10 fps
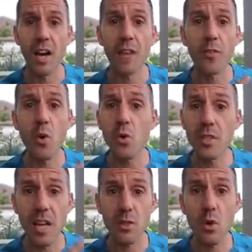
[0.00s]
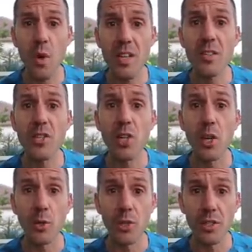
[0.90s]
And of course, as always, the
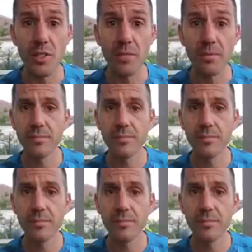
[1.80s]
solutions.